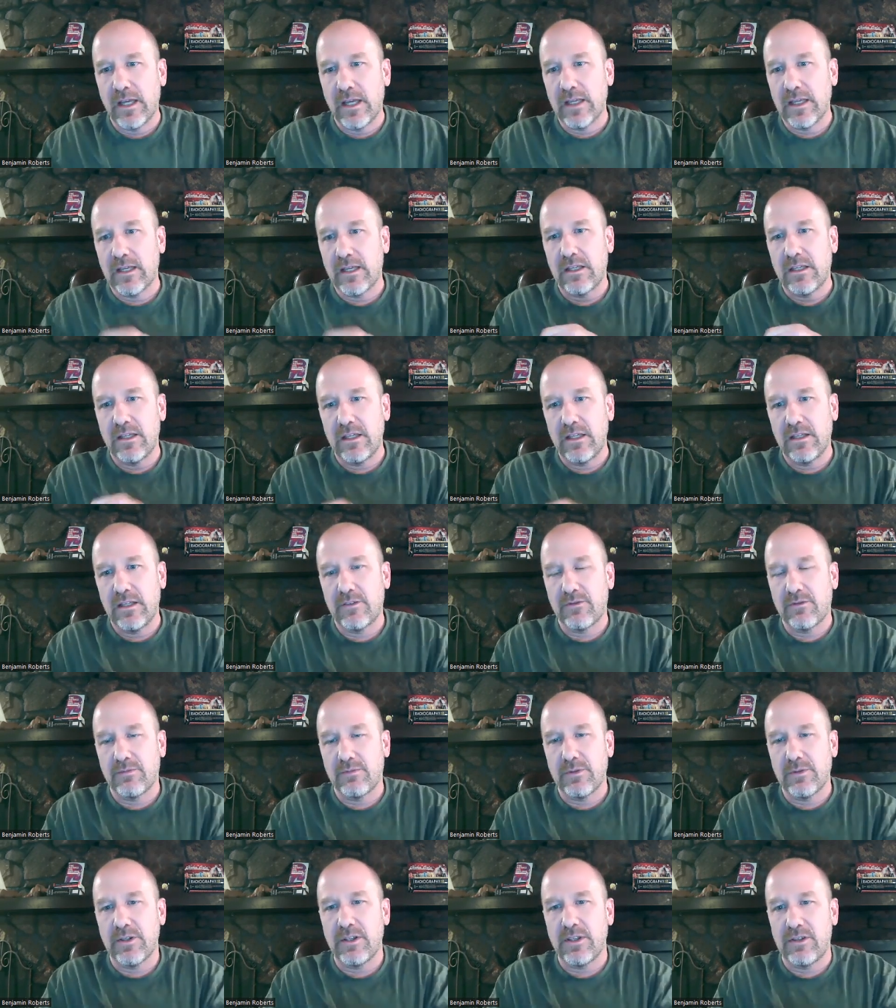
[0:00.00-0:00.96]
Like
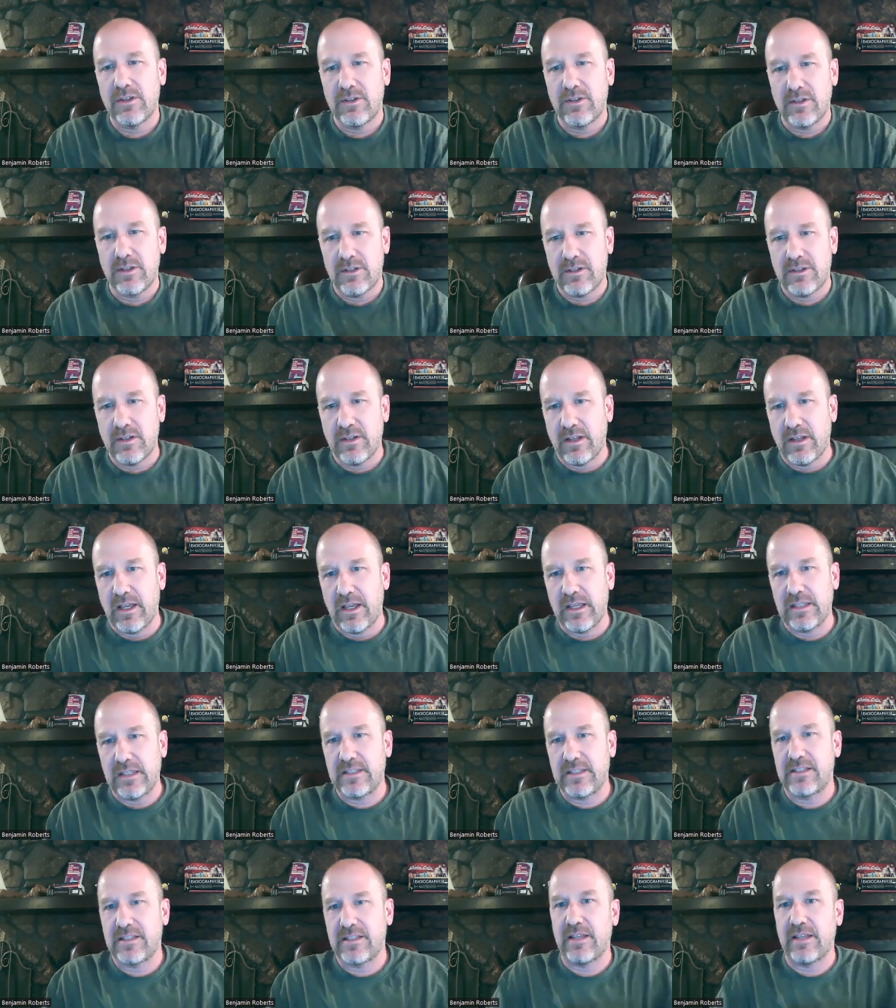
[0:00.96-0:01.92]
it's really good to
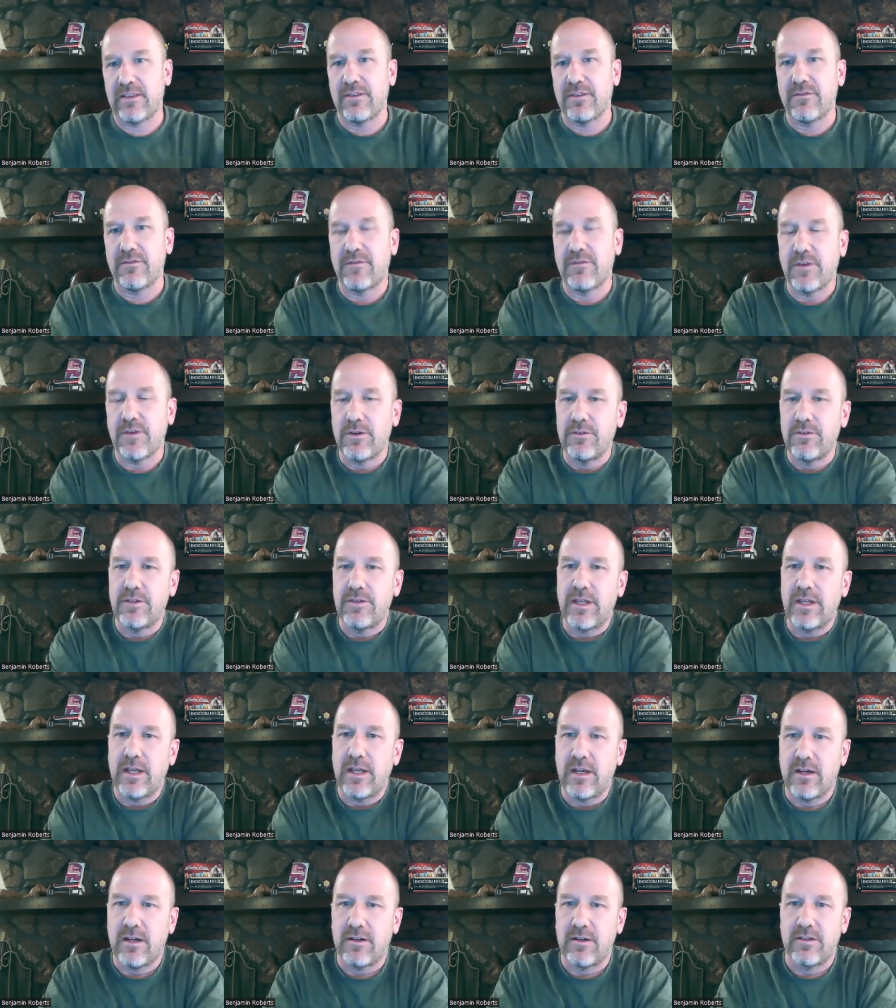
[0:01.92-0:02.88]
like set the phone
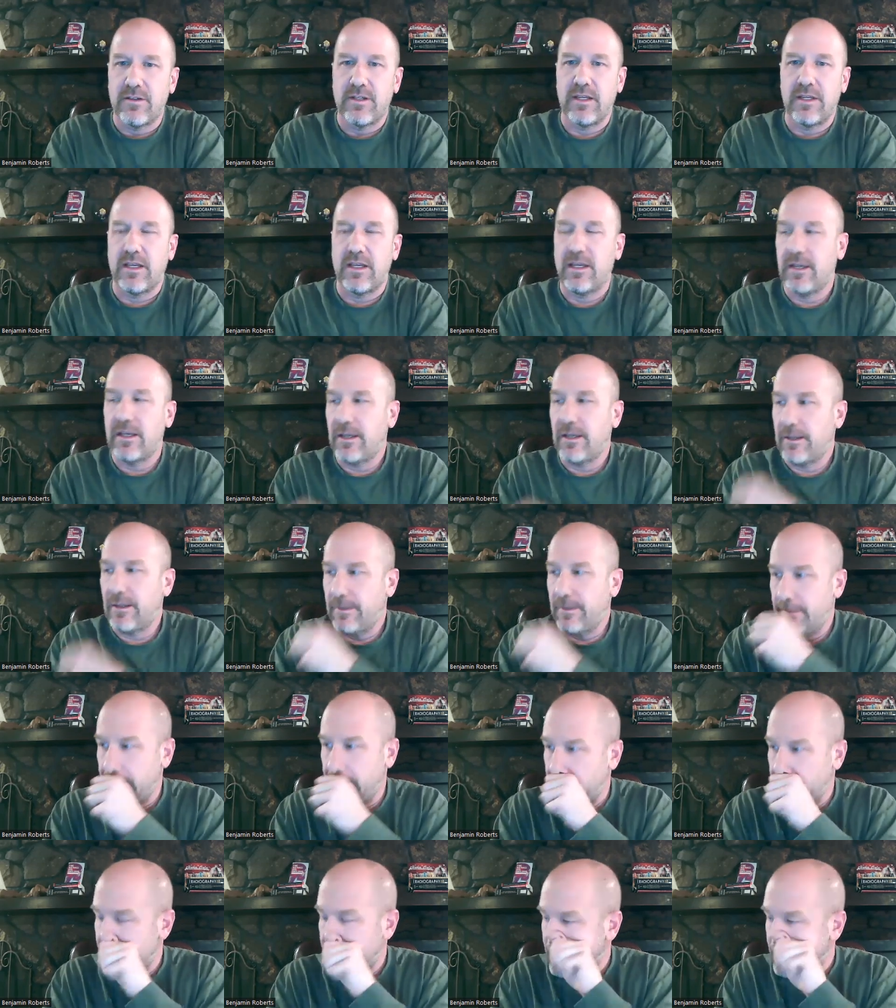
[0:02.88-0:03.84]
down
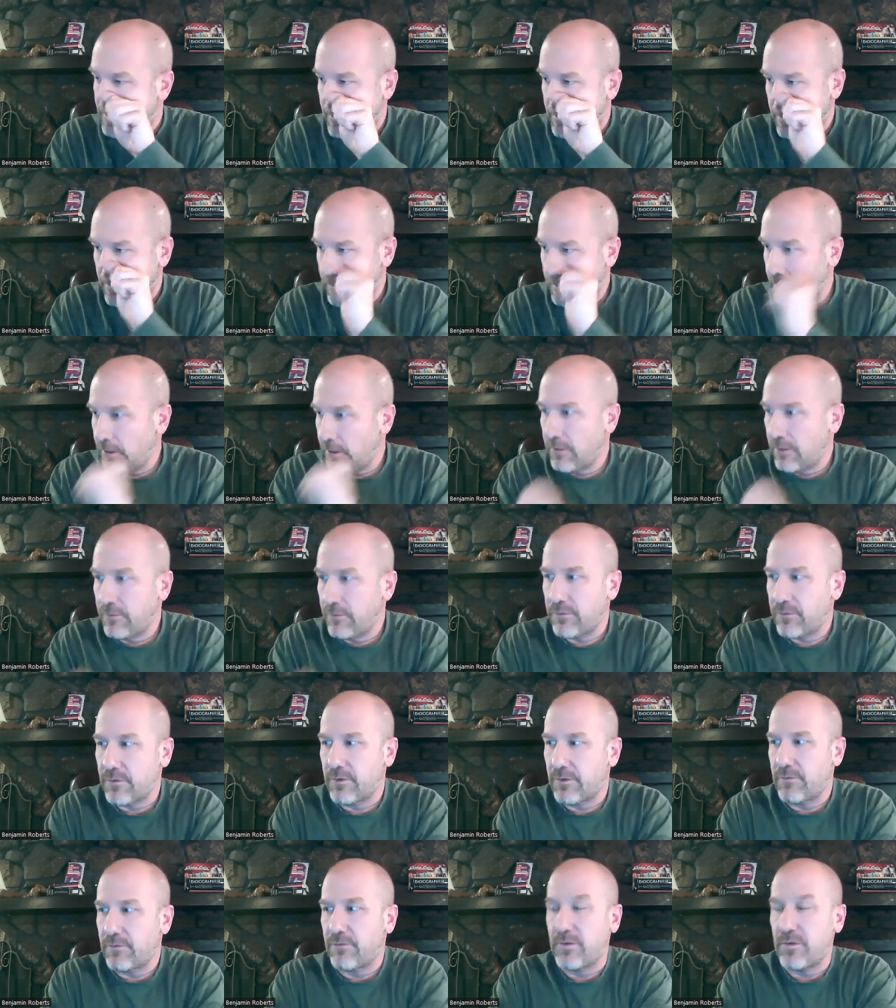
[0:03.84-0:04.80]
and go
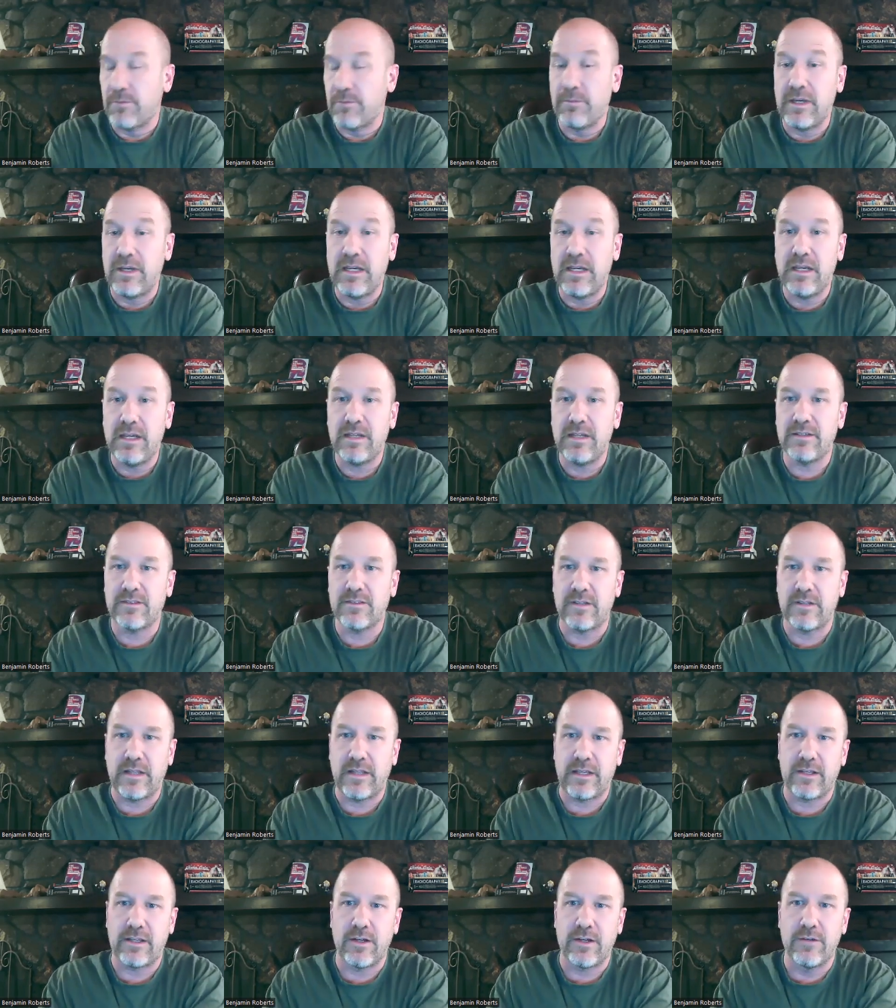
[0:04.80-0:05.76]
for me
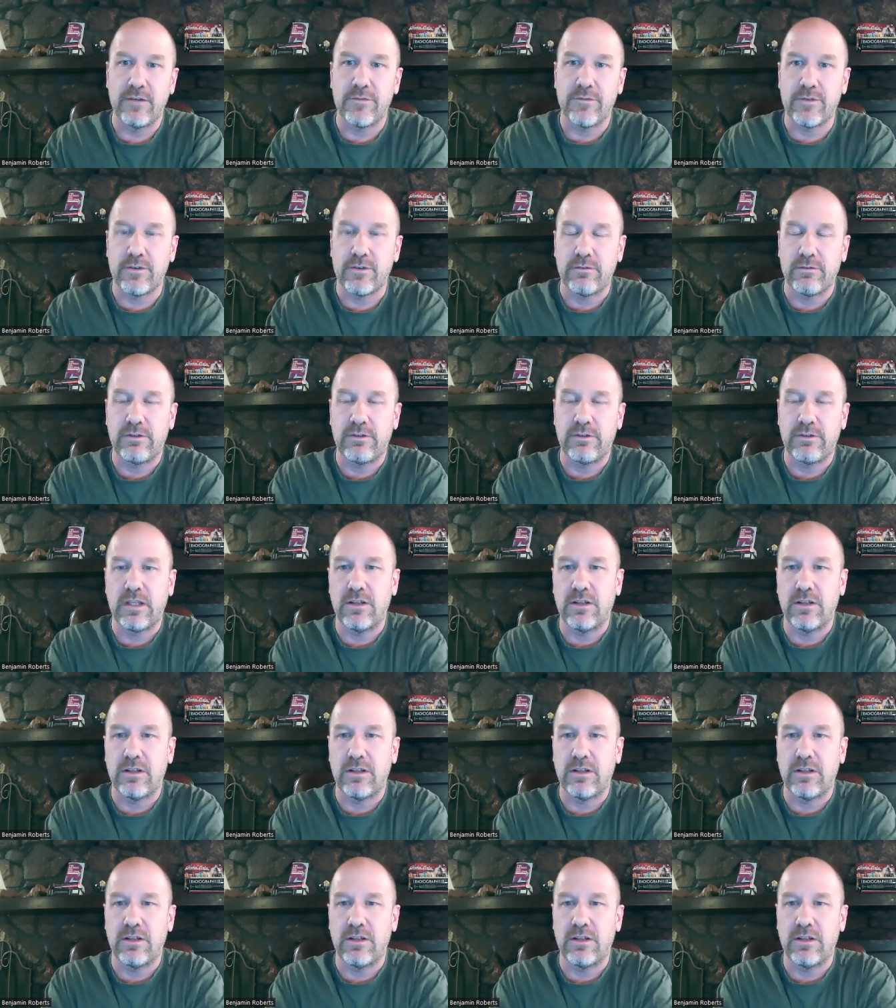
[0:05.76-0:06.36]
to like go for a